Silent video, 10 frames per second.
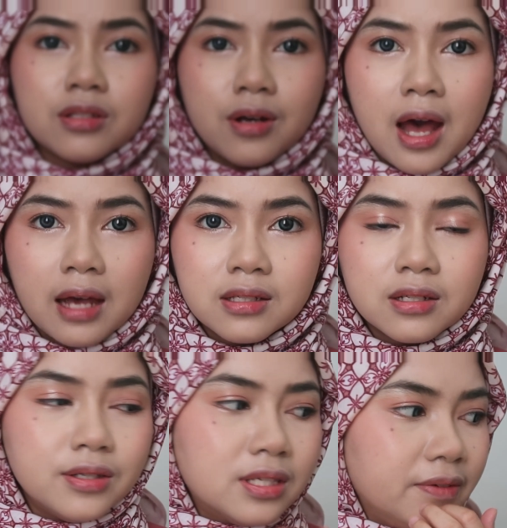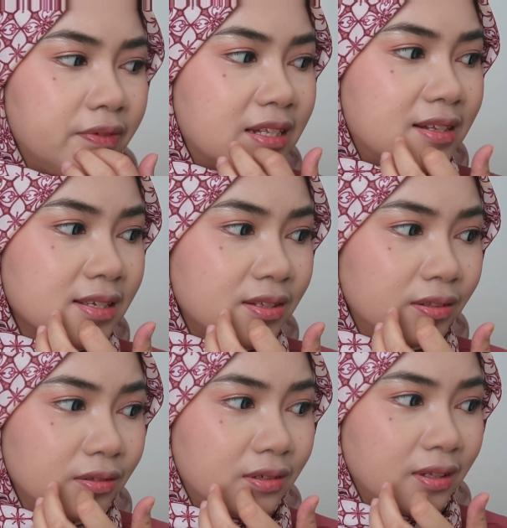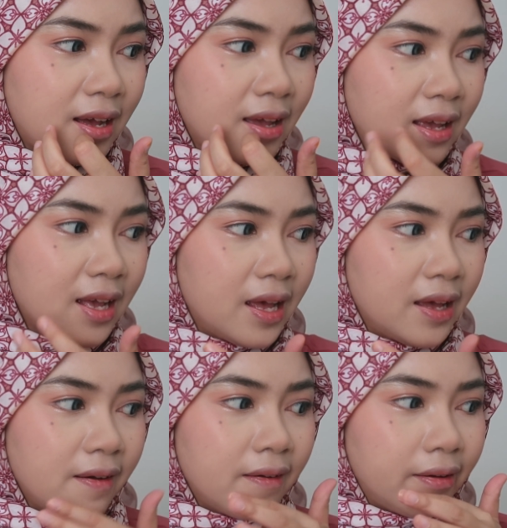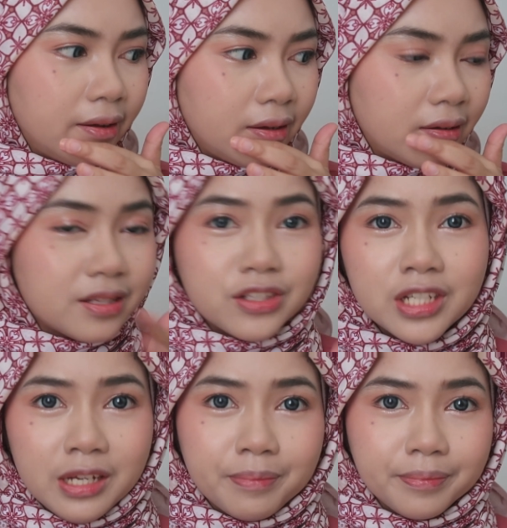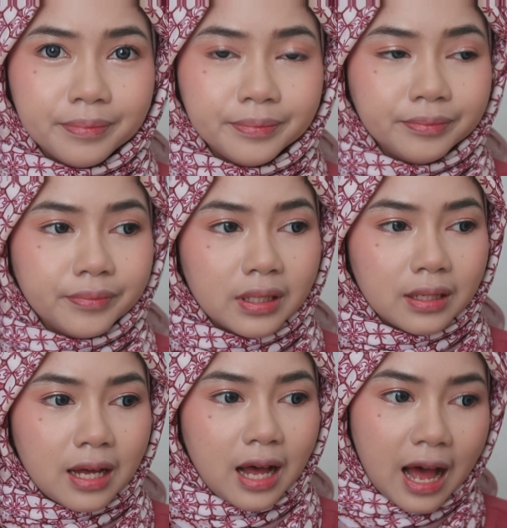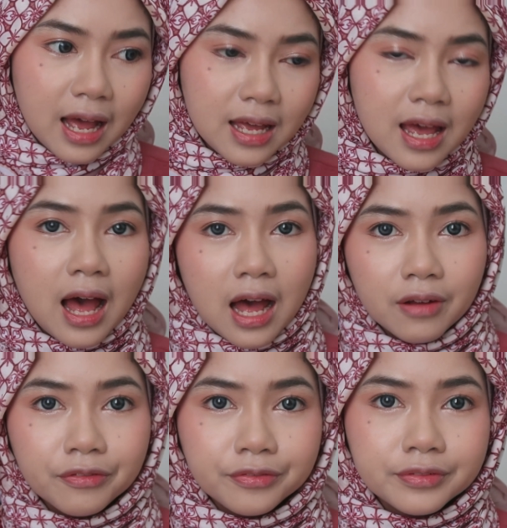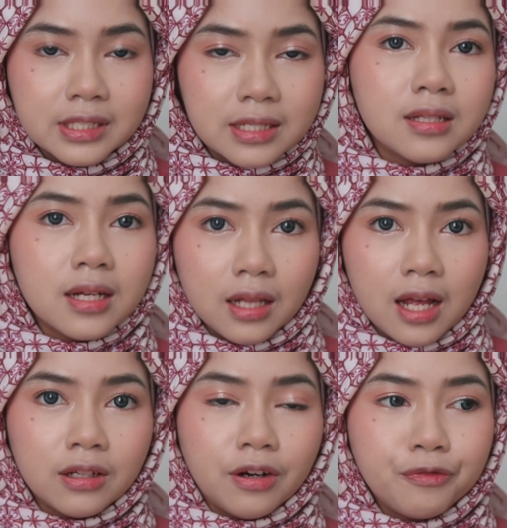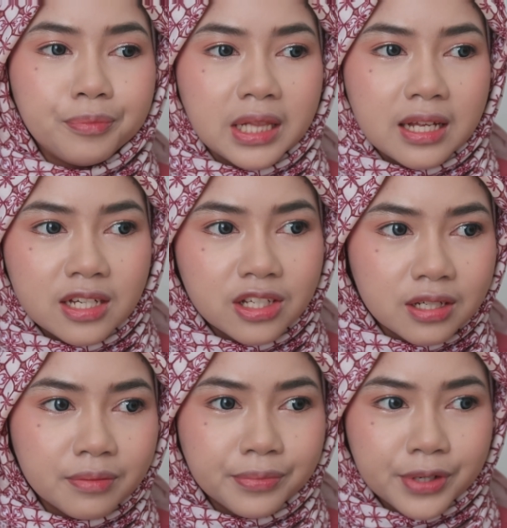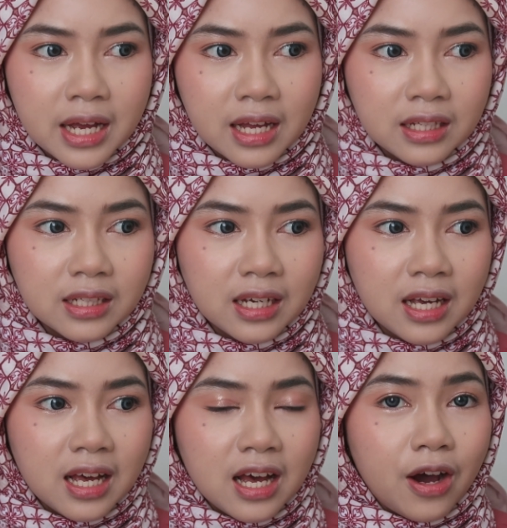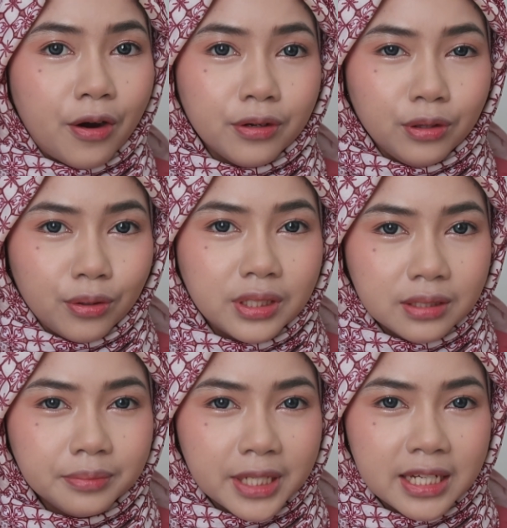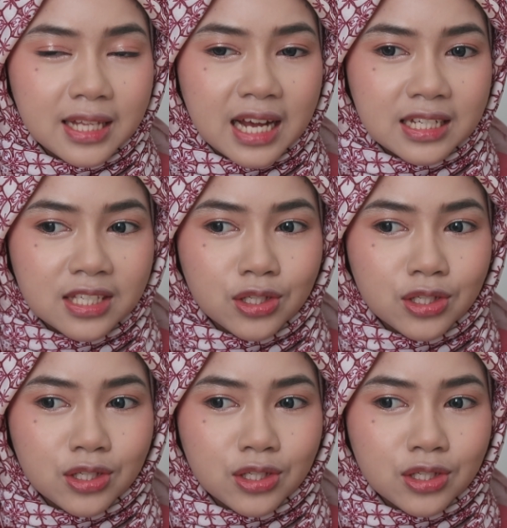so exclusive. It does not look like cheap. I have seen a lot of Malaysian brand or local brand that is